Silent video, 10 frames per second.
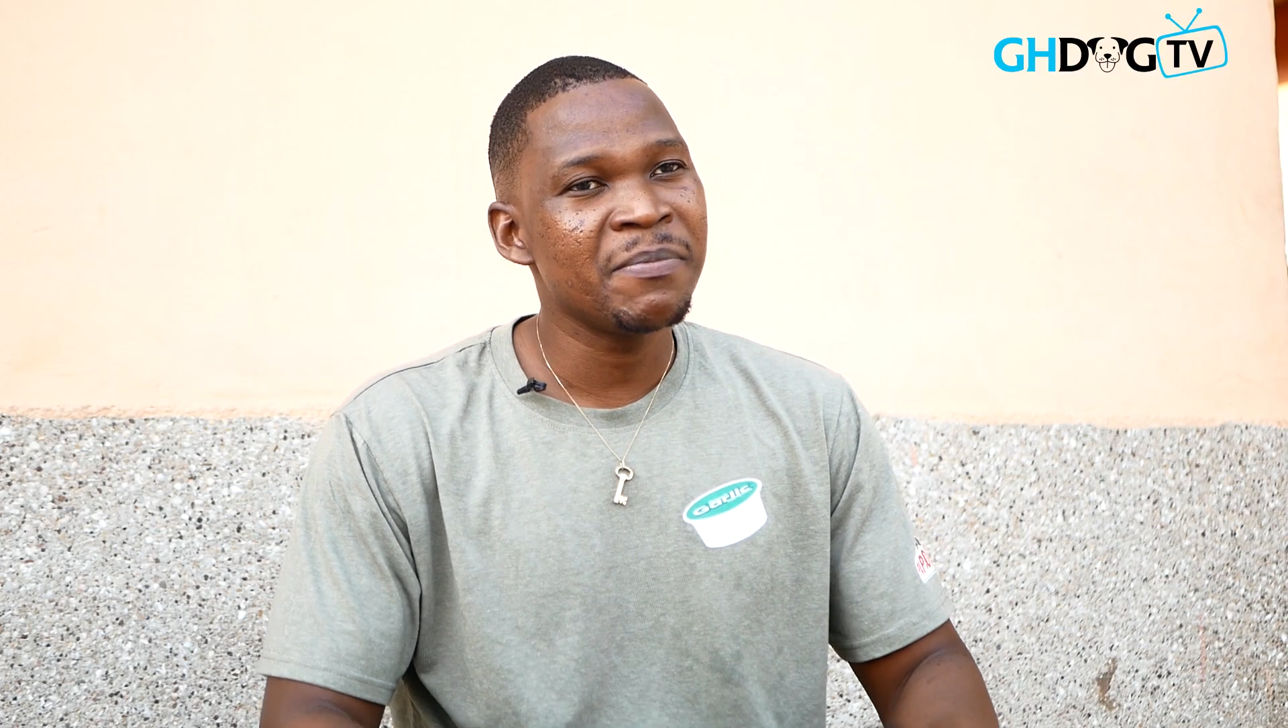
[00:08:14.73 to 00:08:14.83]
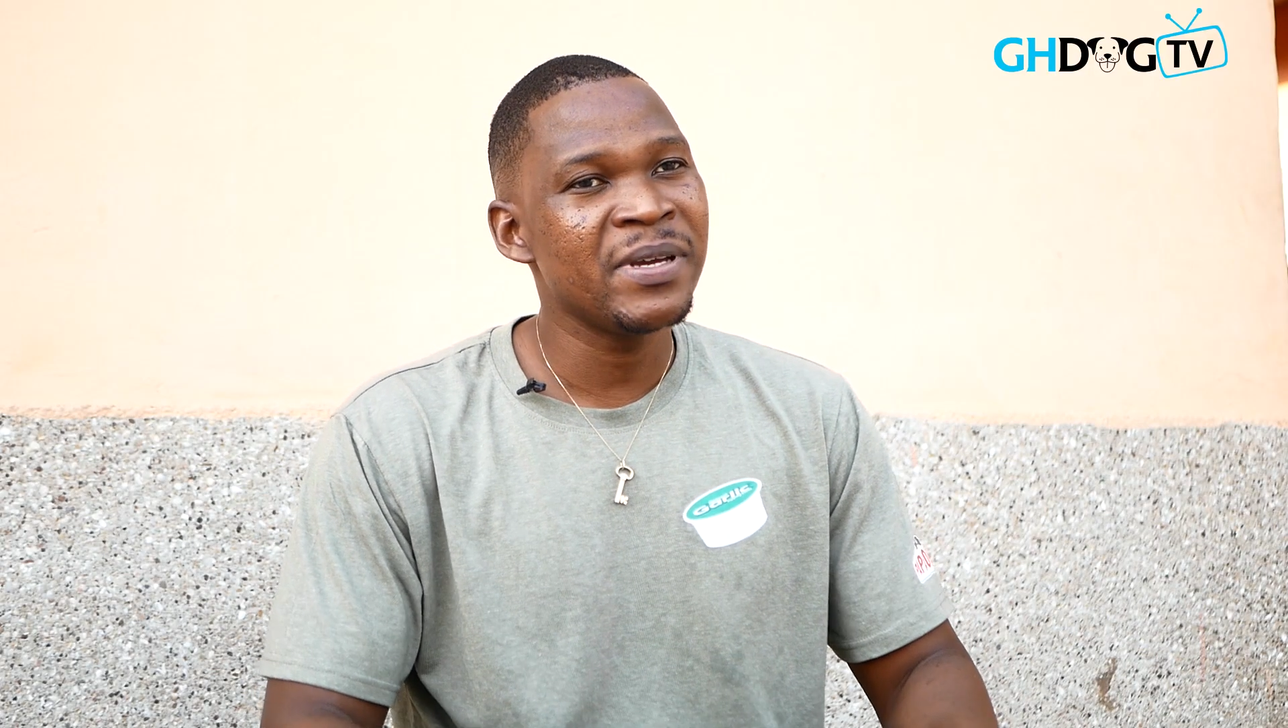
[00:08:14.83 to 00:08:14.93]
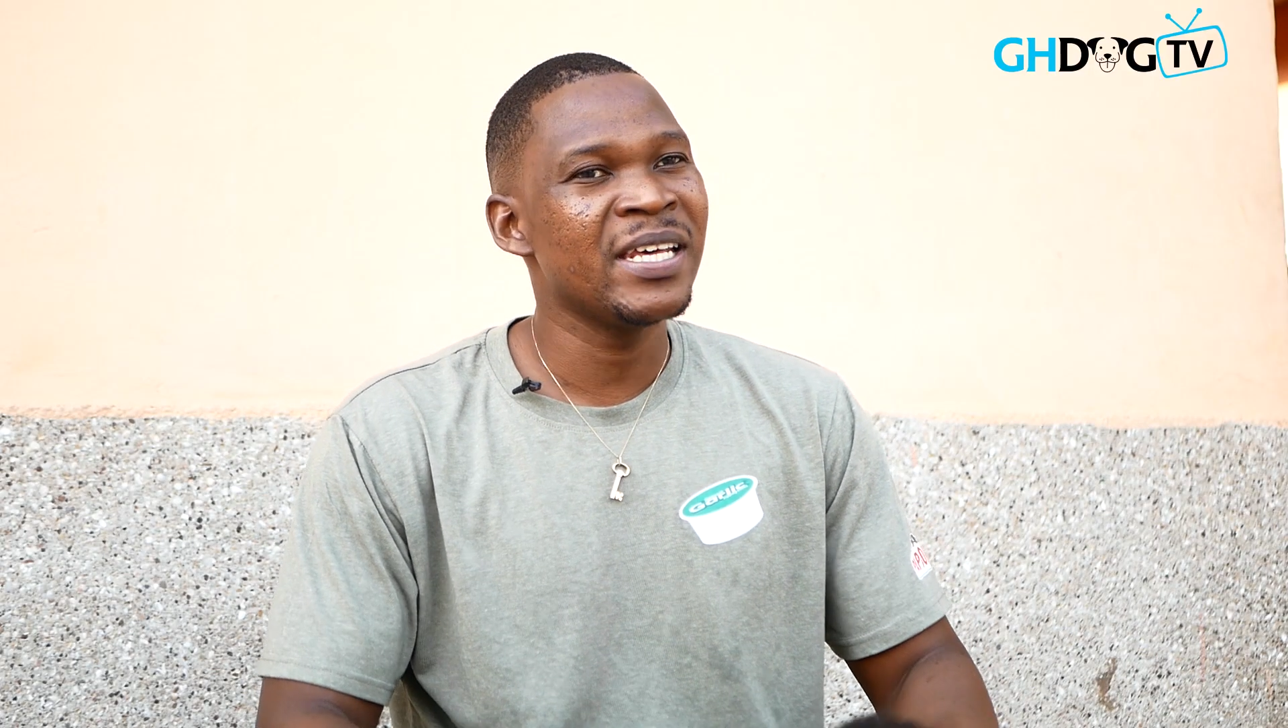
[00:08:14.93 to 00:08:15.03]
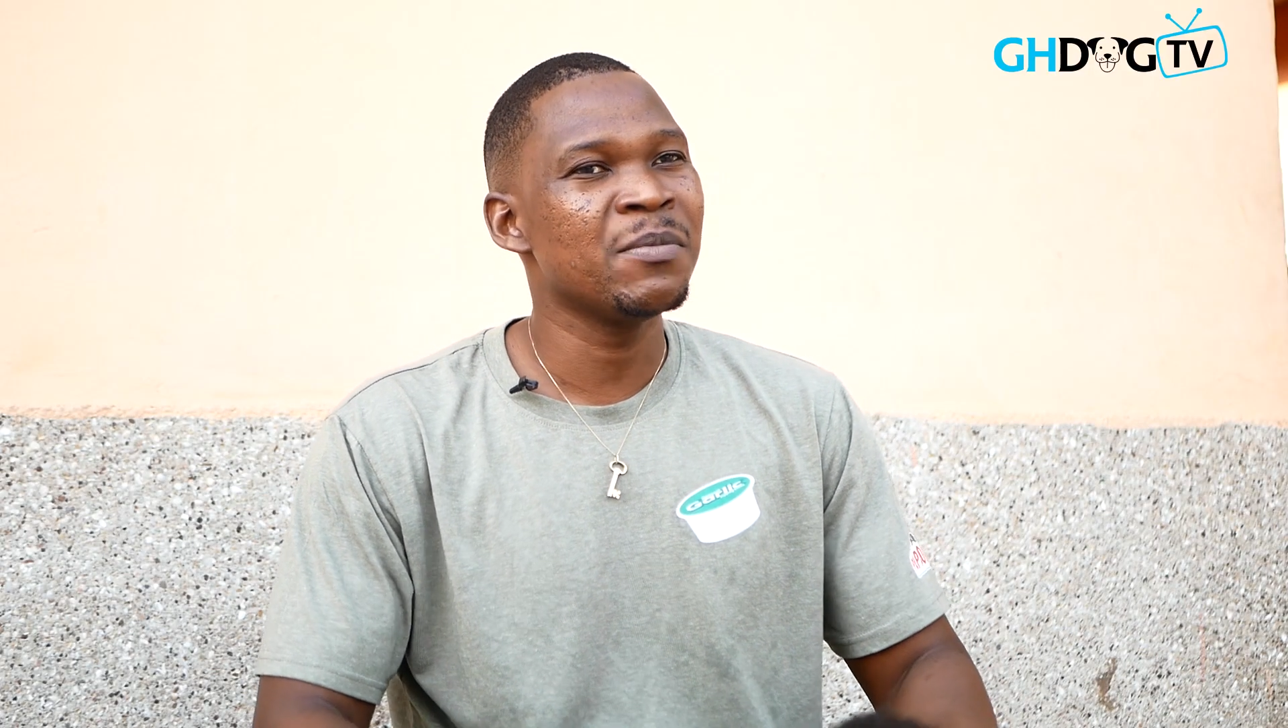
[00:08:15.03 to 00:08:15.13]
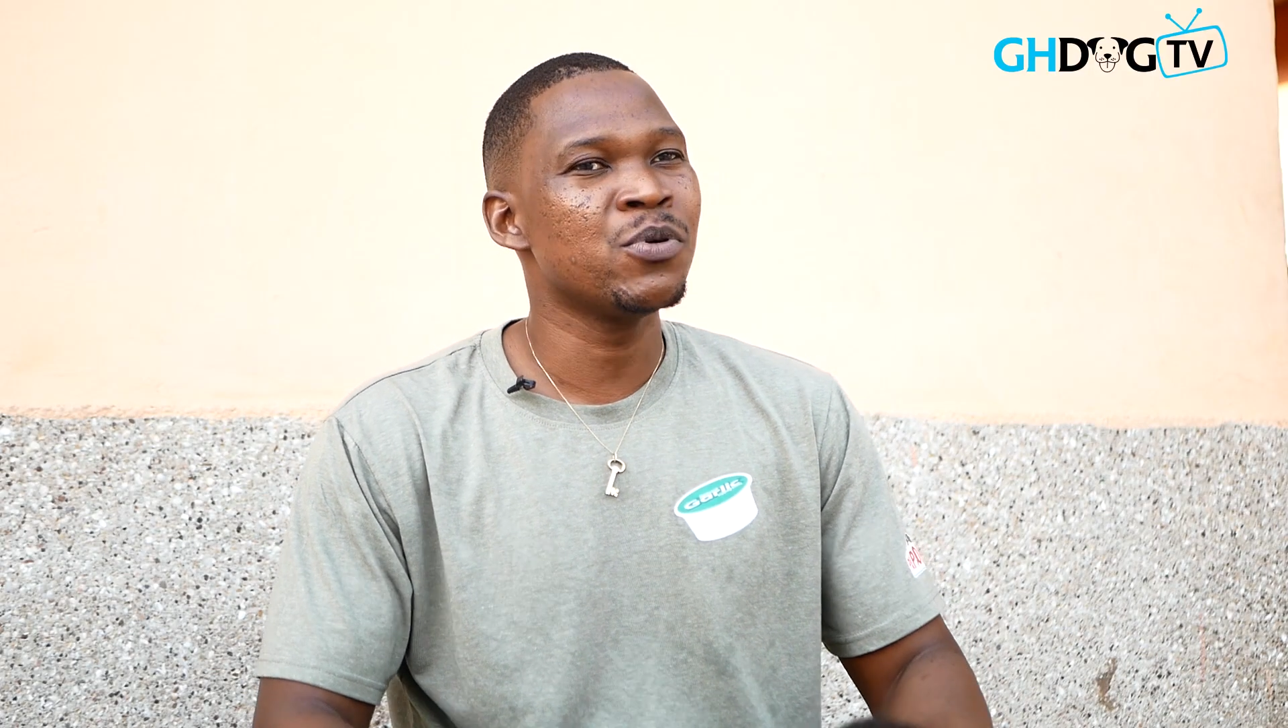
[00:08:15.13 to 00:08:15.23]

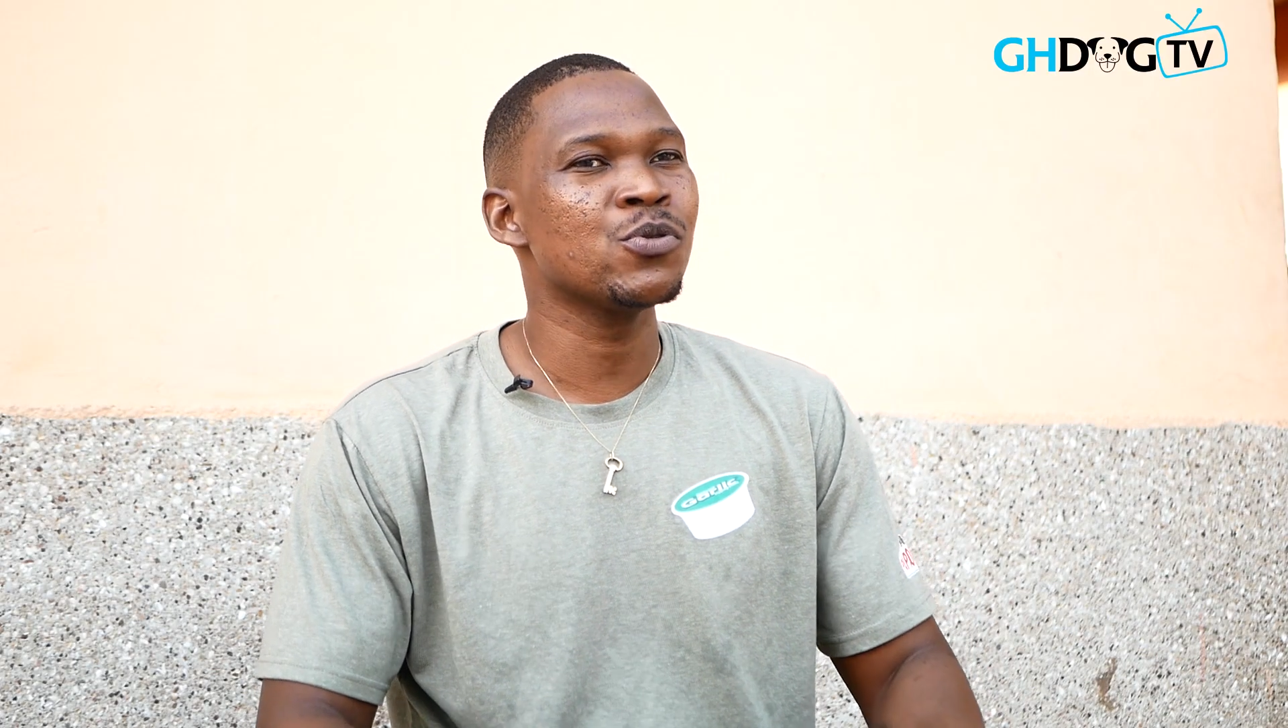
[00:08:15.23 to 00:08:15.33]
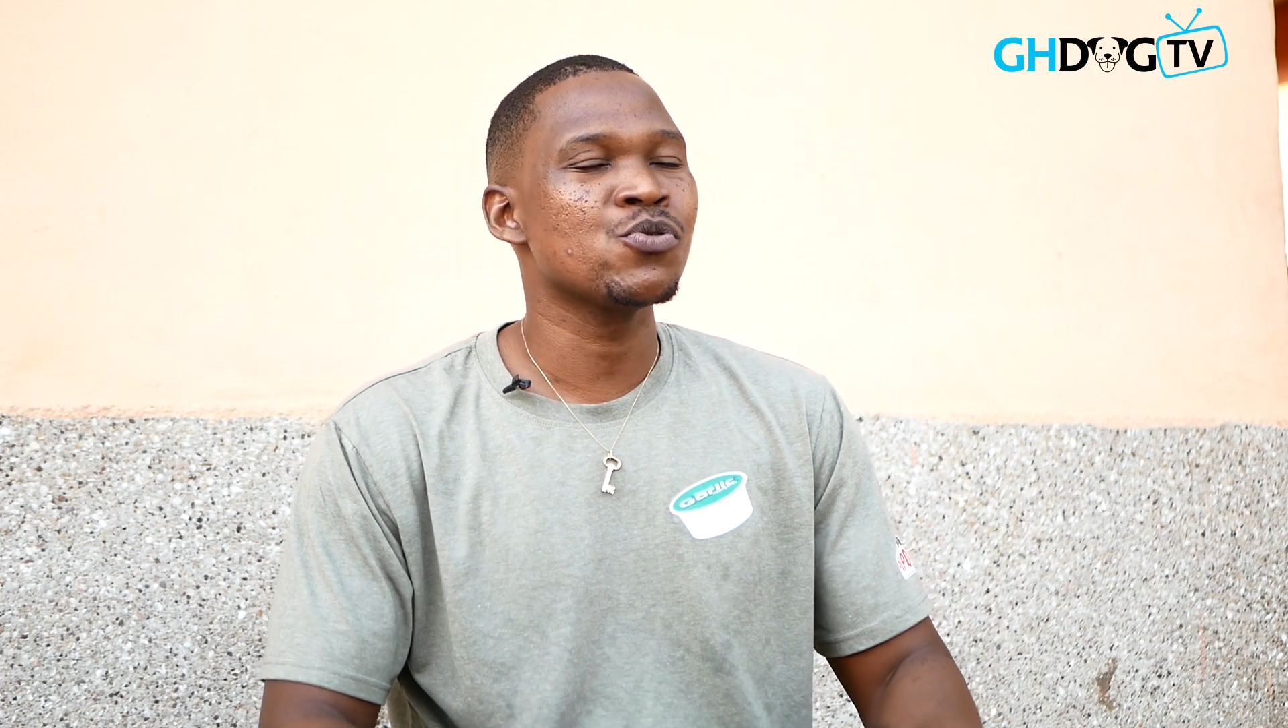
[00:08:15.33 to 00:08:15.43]
being able